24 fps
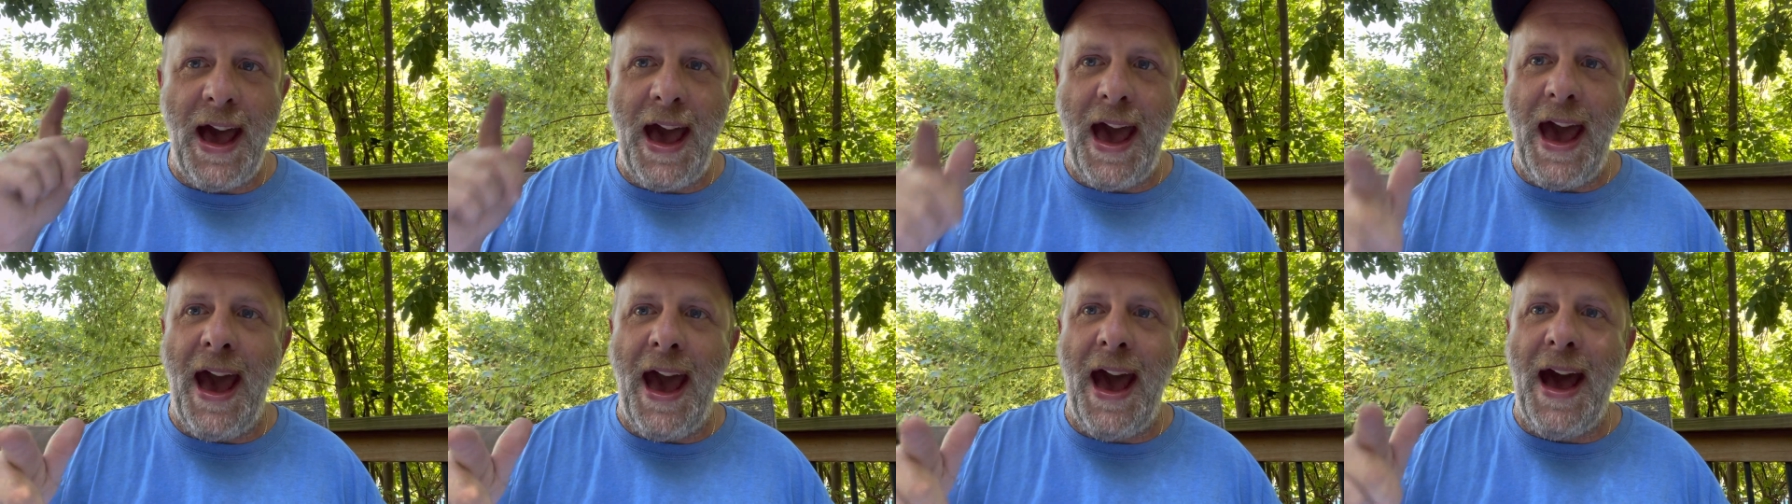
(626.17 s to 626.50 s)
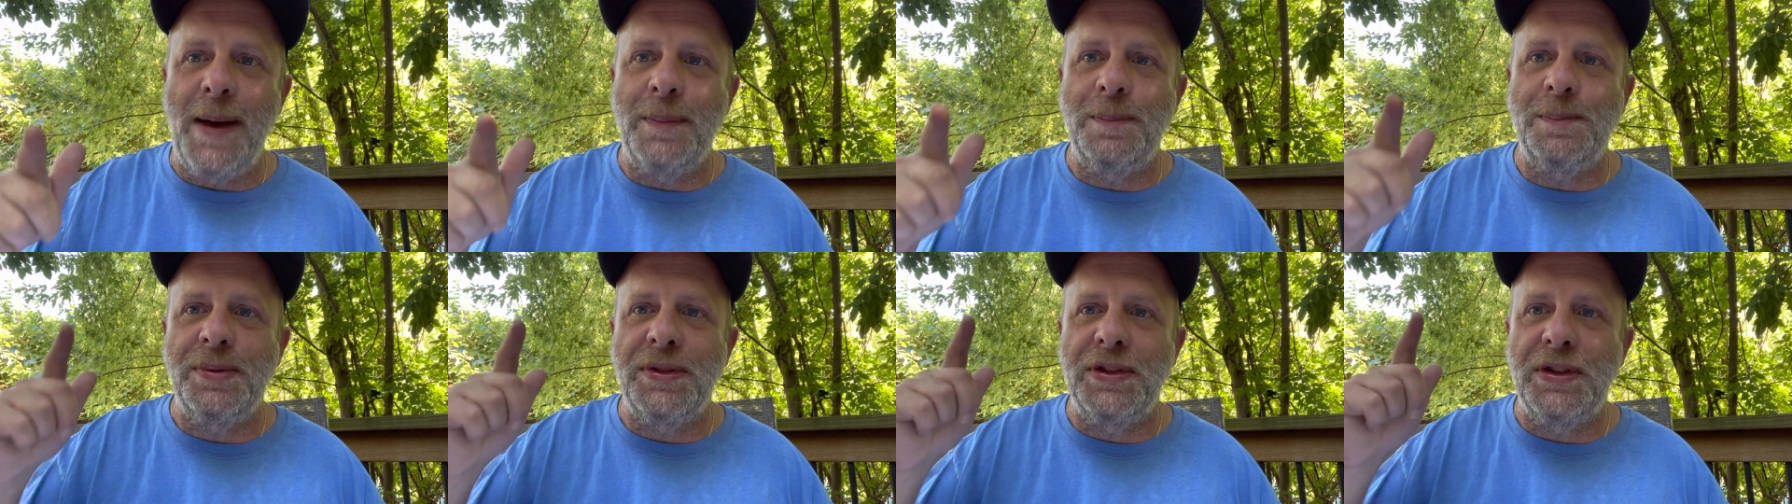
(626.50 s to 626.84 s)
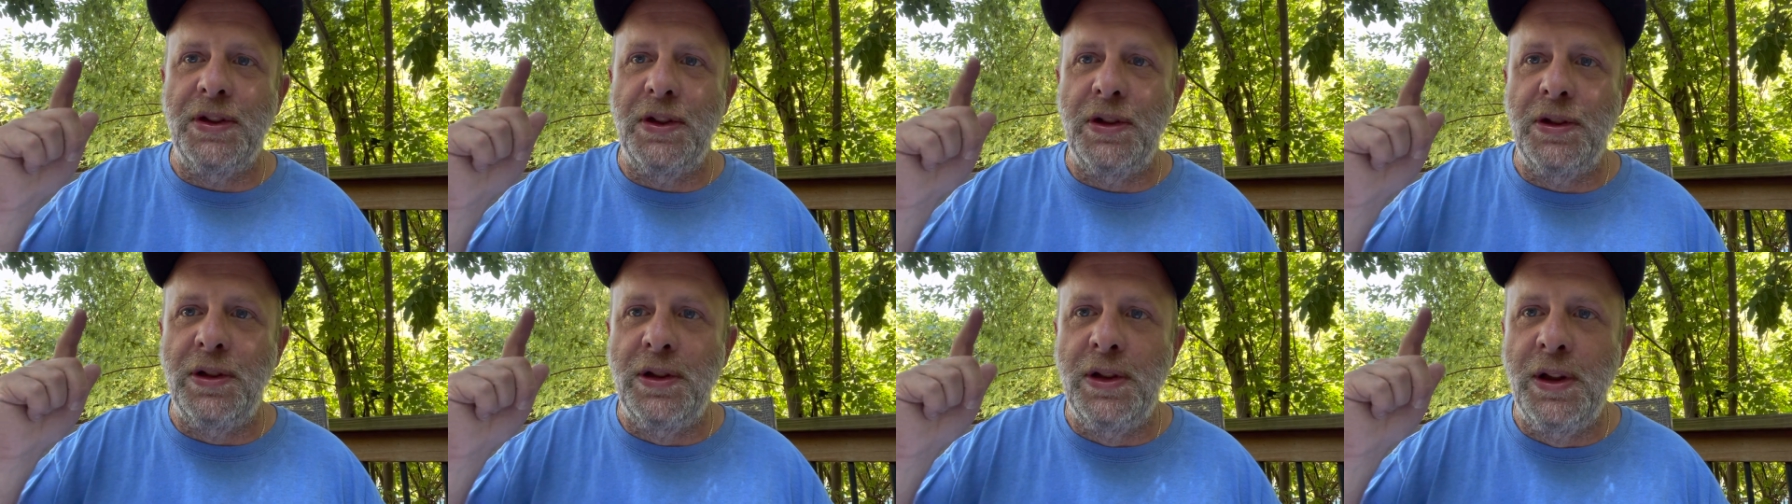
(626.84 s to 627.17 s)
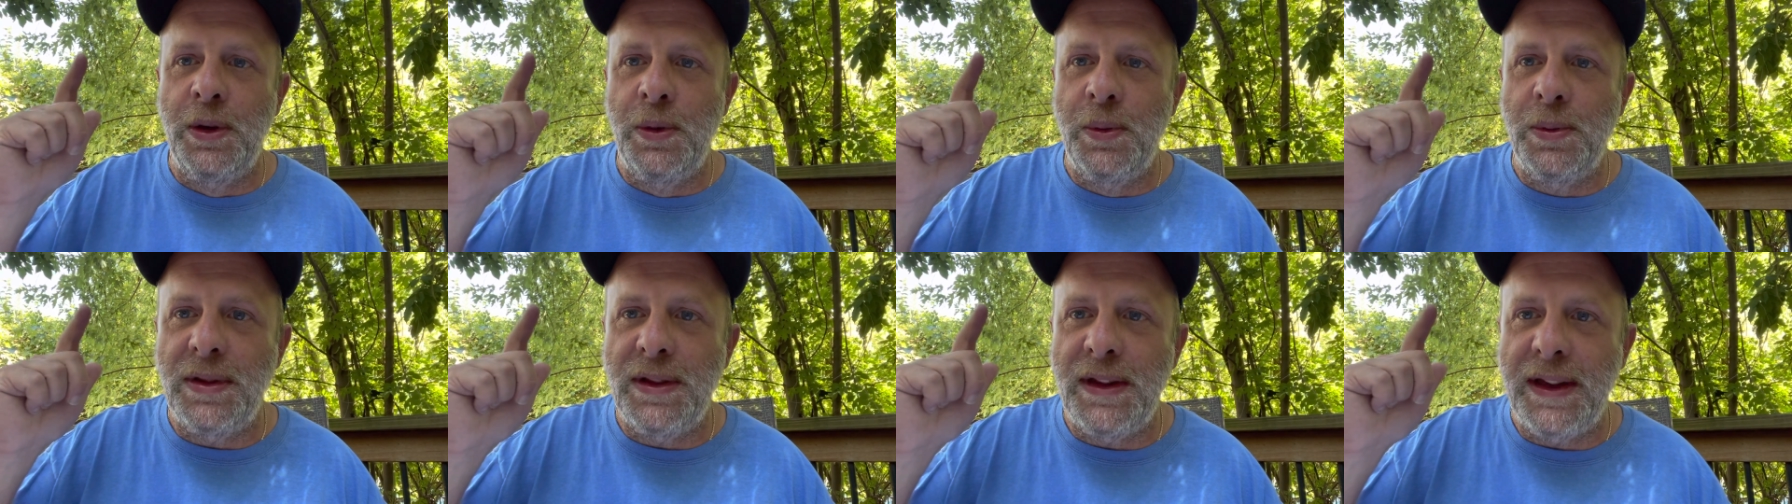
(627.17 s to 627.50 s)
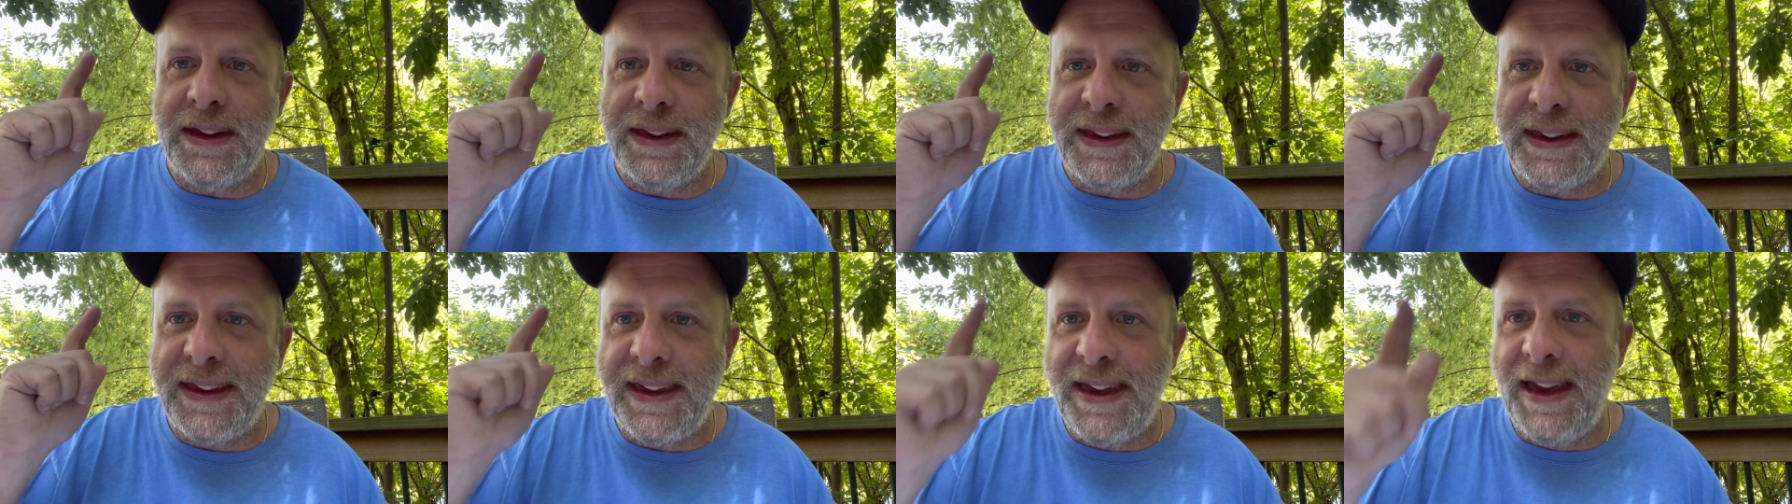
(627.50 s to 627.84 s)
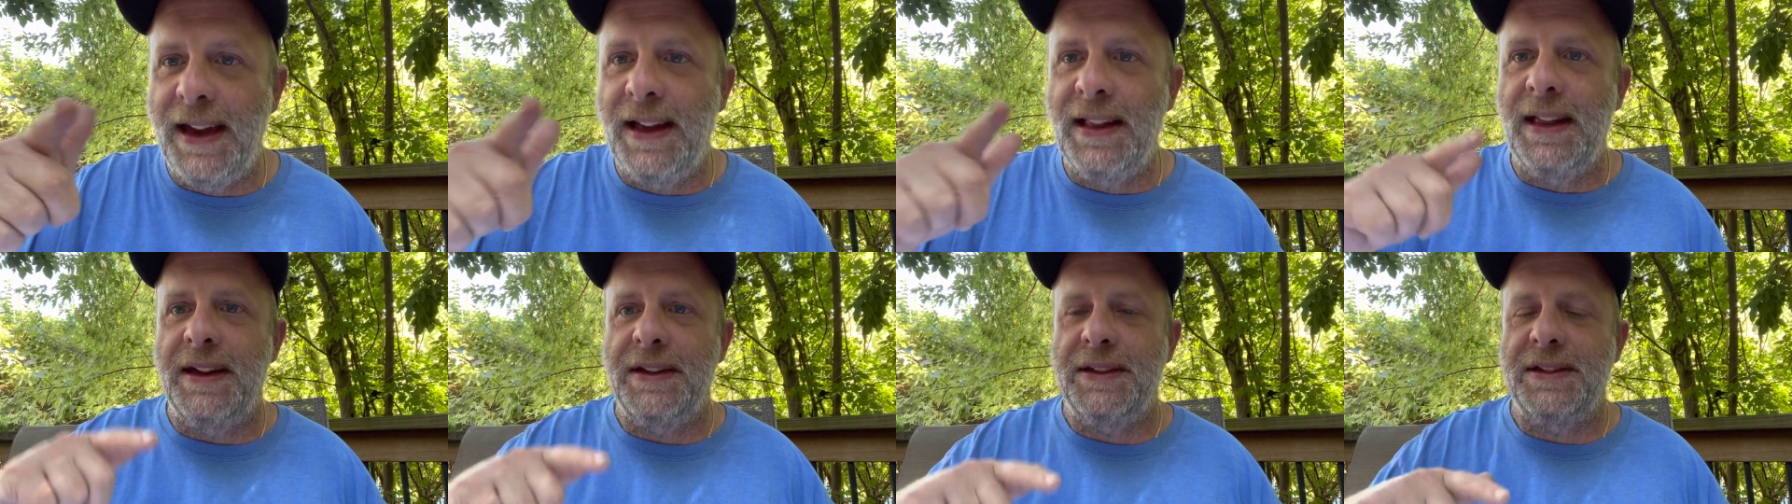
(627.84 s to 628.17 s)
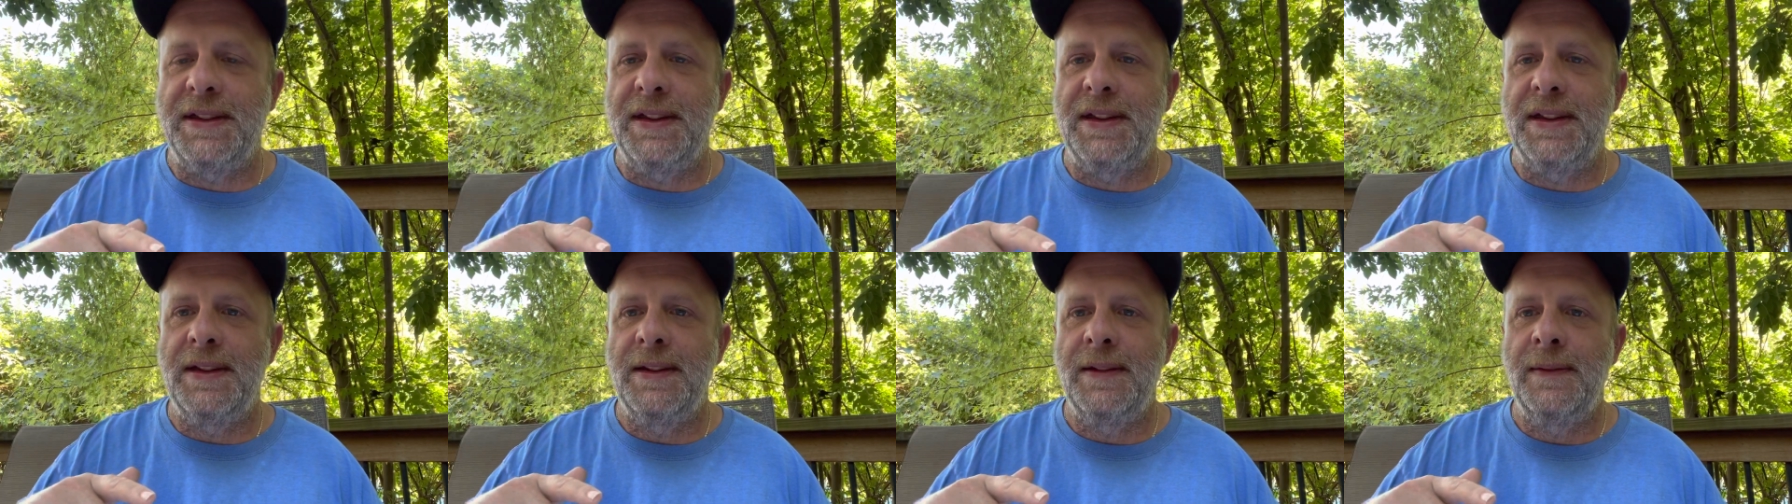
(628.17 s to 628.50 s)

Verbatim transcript: absolutely kill it.